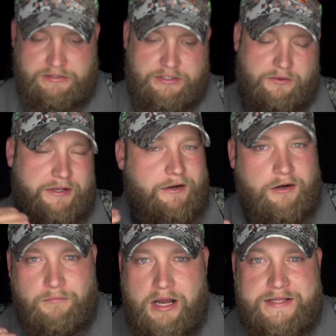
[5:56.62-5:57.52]
You know, in
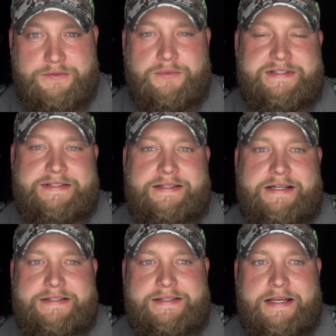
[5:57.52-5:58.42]
our minds when we set
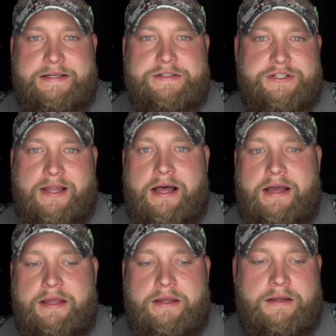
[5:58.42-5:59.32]
that stand in
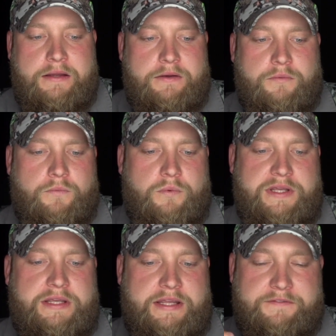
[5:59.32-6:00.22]
July,
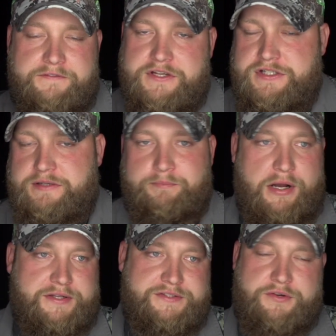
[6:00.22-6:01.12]
we envision
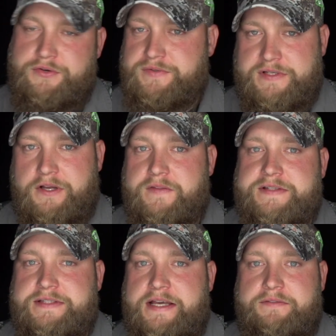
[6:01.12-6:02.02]
bucks cruising on
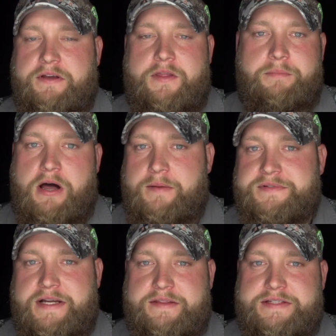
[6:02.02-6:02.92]
this levee on the bottom side of